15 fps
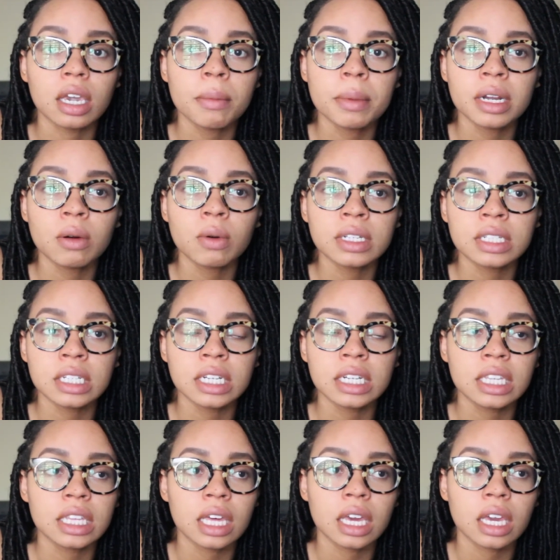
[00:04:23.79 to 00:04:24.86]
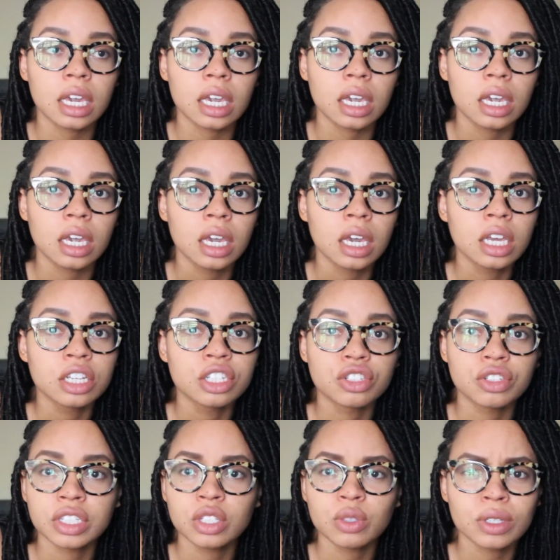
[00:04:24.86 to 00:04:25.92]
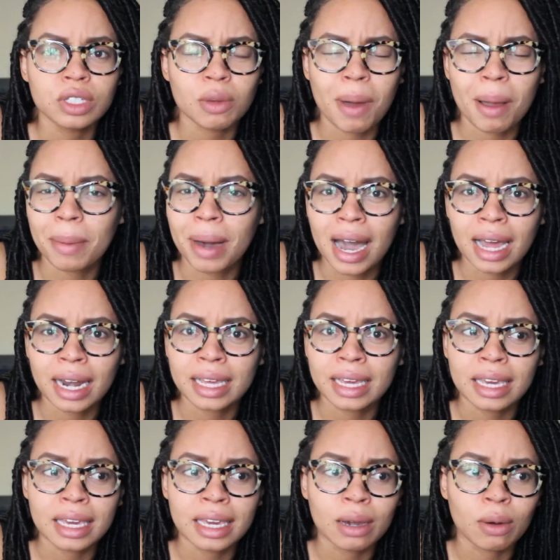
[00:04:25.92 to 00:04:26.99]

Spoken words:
I mean, it wasn't anything strenuous on my body.